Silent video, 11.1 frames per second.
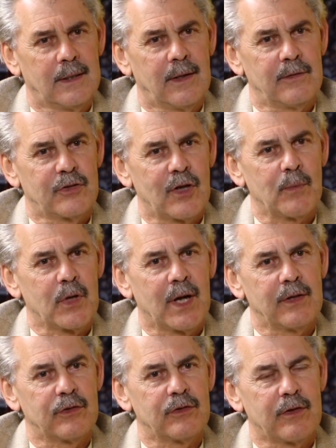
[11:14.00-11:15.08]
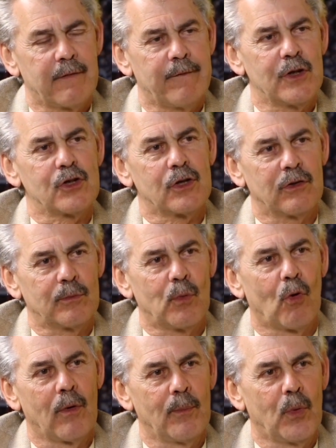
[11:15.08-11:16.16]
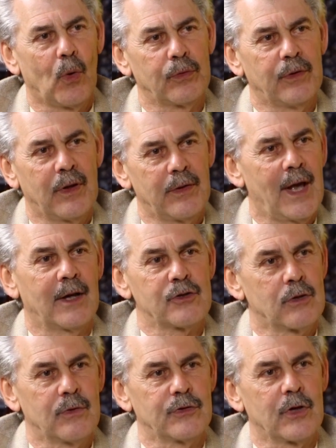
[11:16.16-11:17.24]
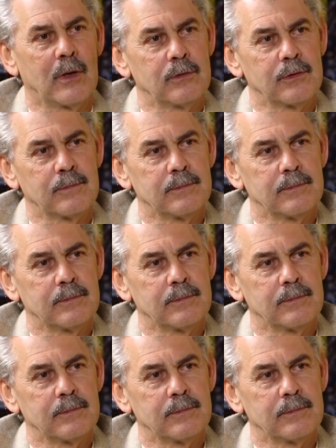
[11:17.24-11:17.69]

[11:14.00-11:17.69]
the vision is more important than the actual result.